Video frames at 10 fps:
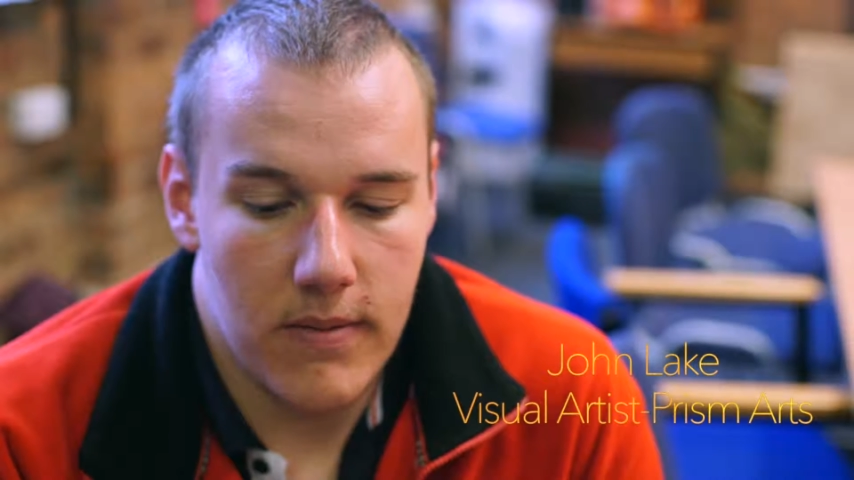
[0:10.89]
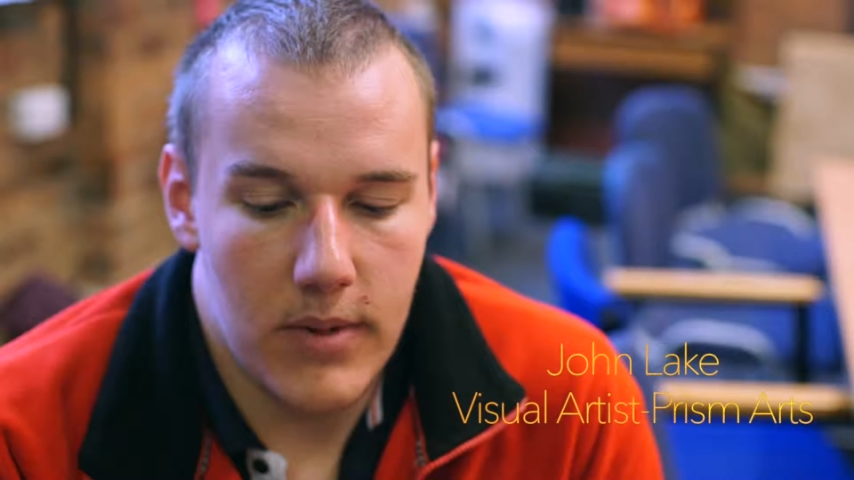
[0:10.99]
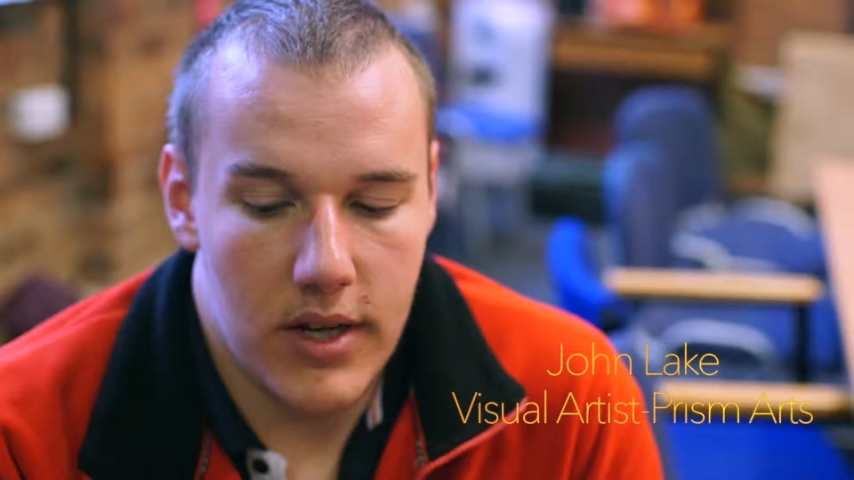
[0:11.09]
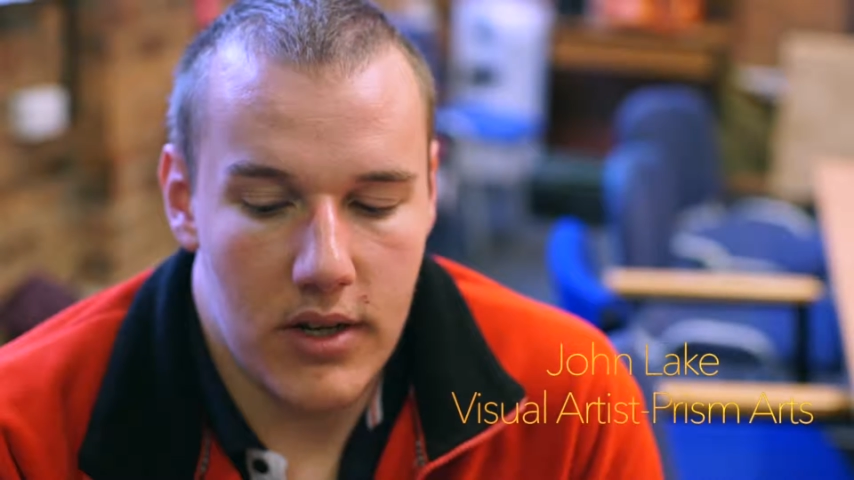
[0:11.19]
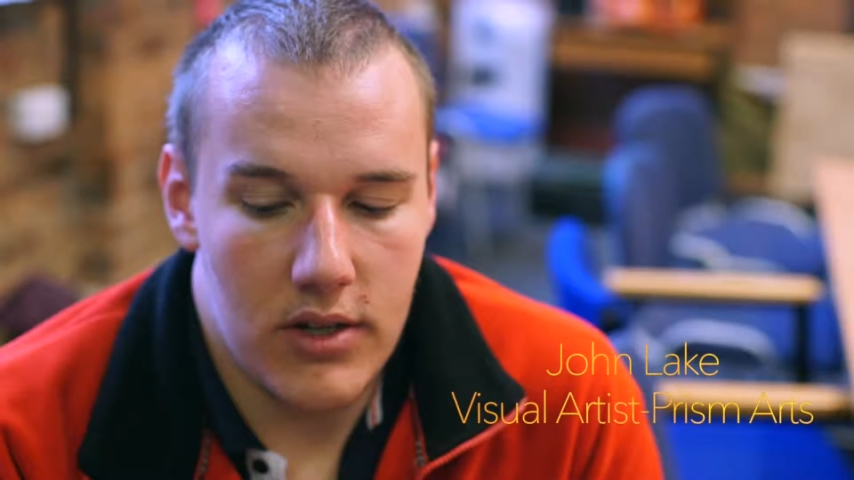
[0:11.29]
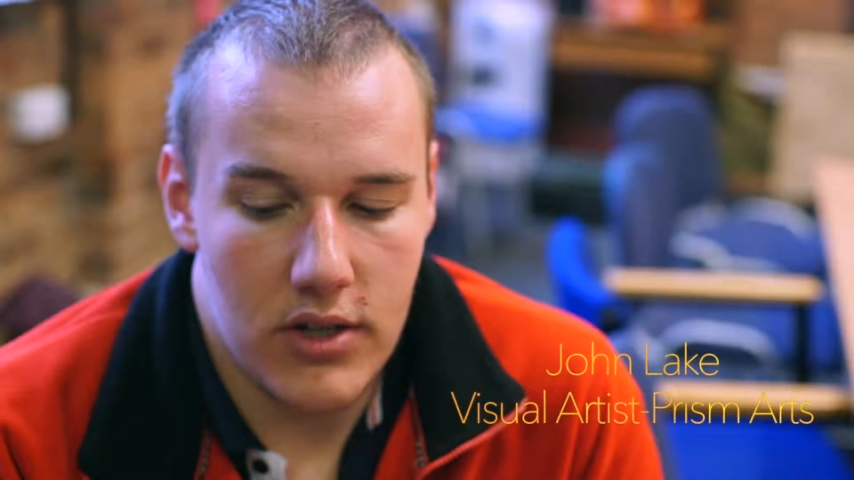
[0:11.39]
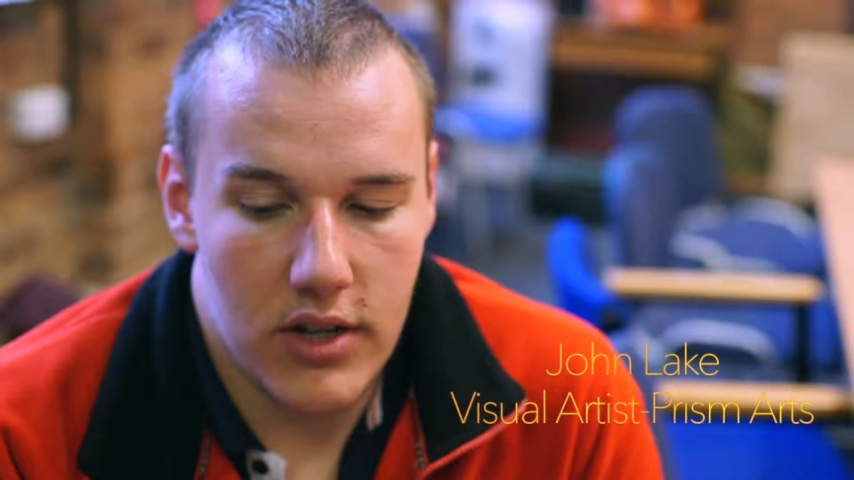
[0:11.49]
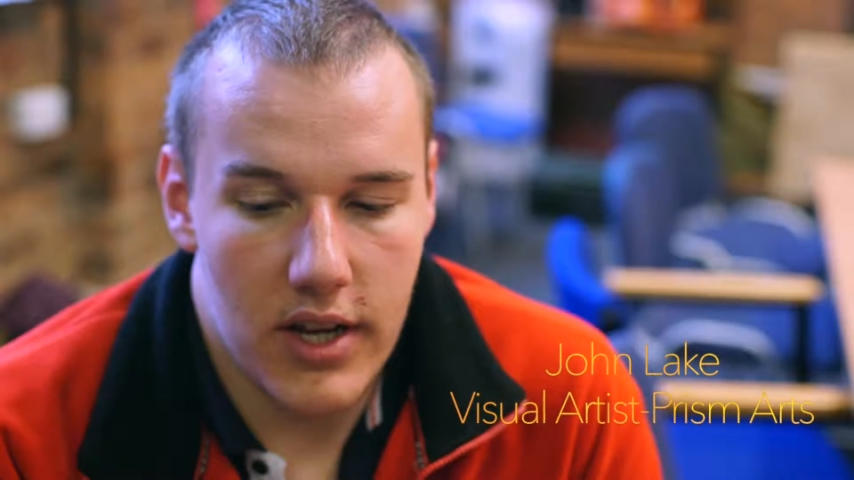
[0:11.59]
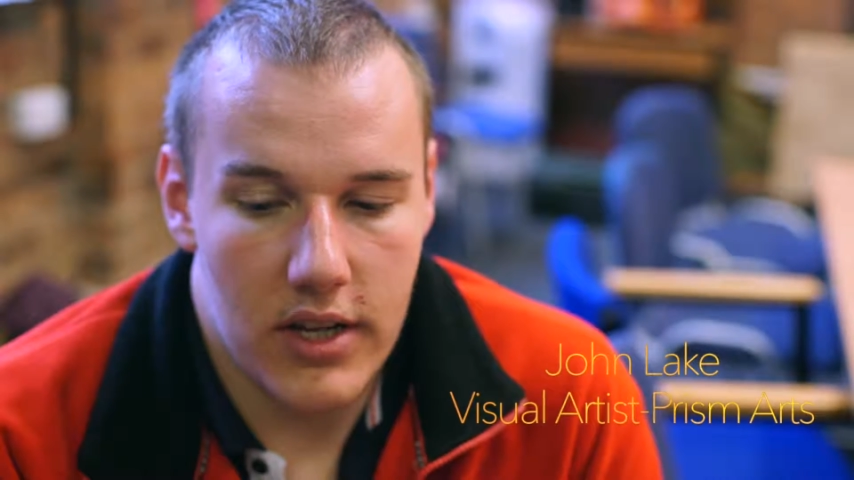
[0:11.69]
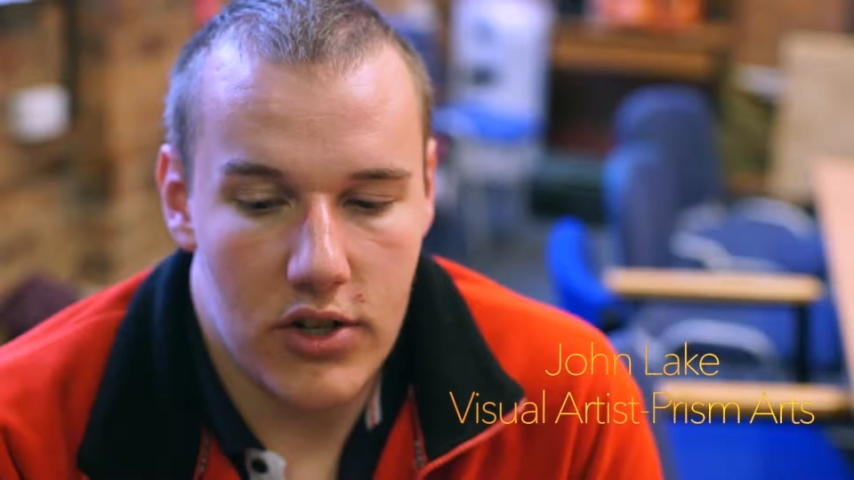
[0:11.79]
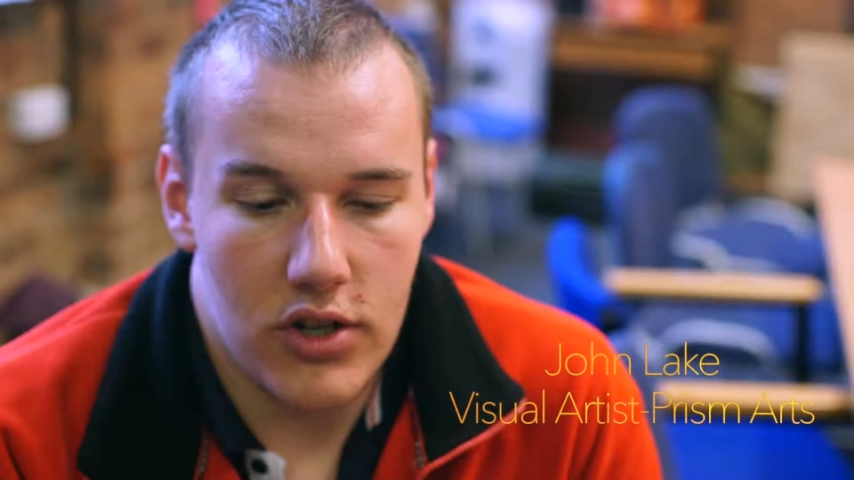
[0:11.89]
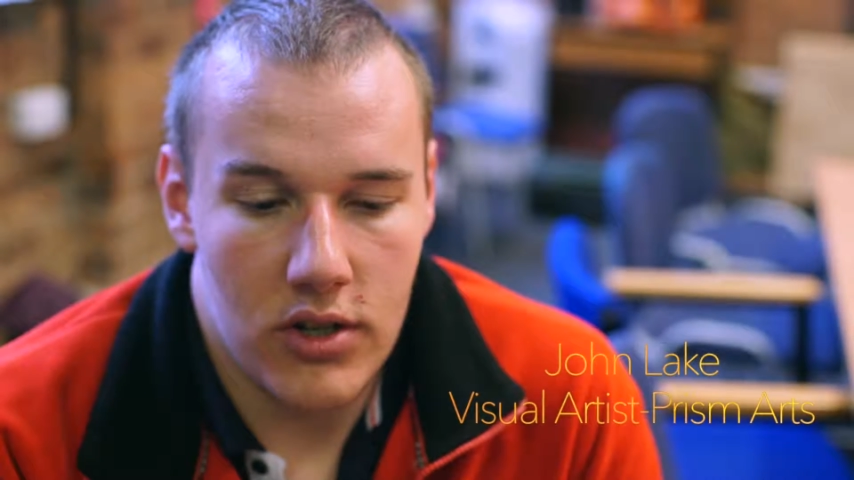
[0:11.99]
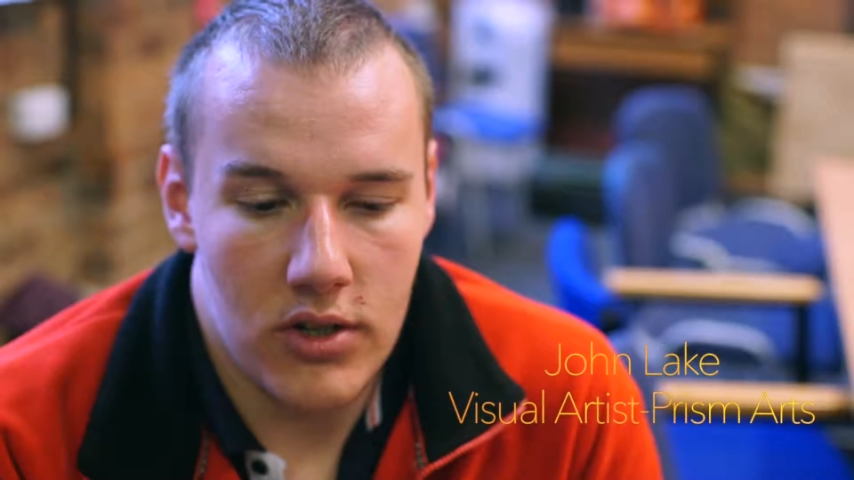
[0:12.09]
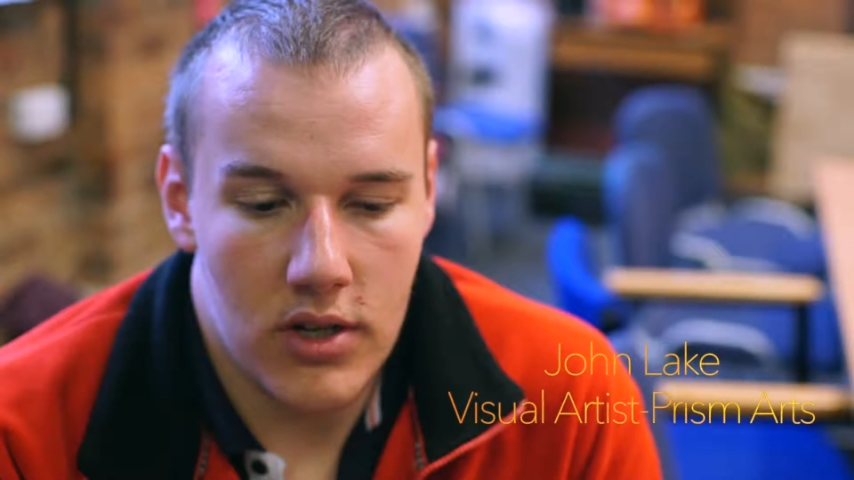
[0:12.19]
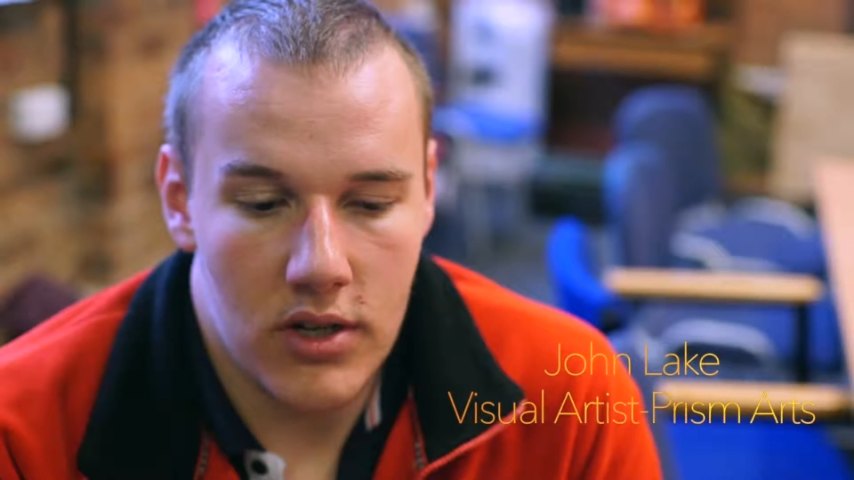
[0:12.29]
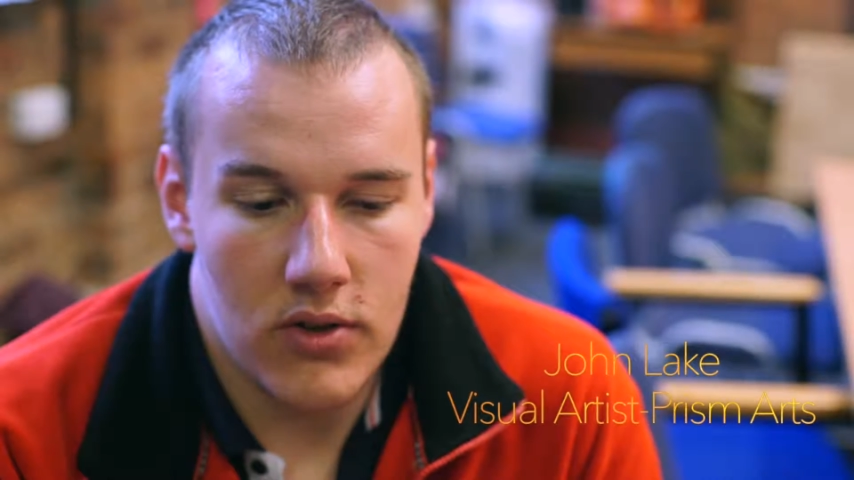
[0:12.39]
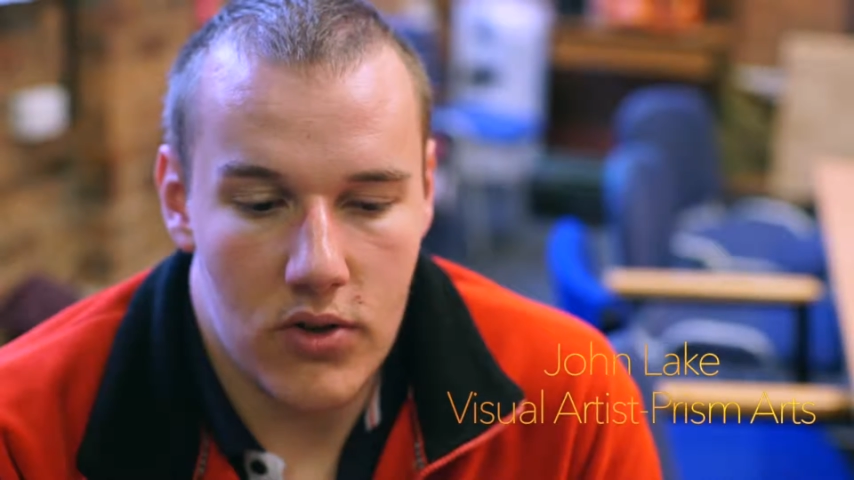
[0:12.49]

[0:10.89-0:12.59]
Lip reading: making sketchings and